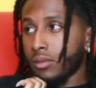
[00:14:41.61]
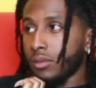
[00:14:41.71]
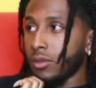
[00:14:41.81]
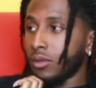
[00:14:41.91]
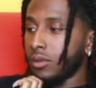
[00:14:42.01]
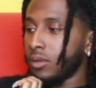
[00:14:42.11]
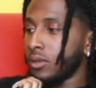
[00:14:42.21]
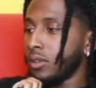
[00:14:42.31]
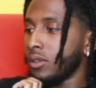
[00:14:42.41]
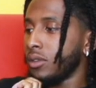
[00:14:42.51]

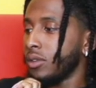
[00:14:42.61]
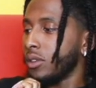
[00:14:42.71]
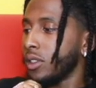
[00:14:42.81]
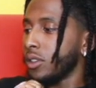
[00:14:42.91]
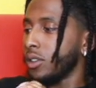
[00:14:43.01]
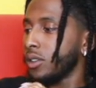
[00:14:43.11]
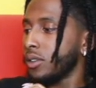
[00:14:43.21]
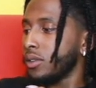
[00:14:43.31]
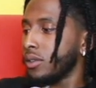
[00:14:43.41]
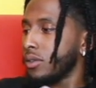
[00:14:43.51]

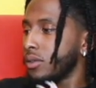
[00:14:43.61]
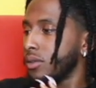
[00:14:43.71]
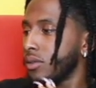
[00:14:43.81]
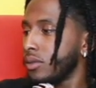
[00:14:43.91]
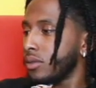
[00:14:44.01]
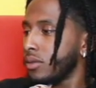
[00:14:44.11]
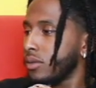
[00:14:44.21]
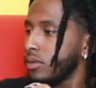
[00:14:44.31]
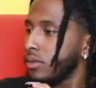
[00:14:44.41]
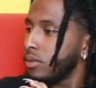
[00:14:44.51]

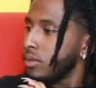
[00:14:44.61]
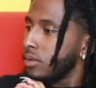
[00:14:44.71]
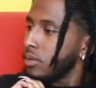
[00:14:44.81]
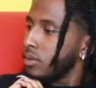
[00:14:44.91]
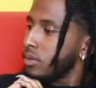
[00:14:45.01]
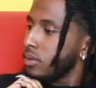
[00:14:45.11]
This person isn't speaking.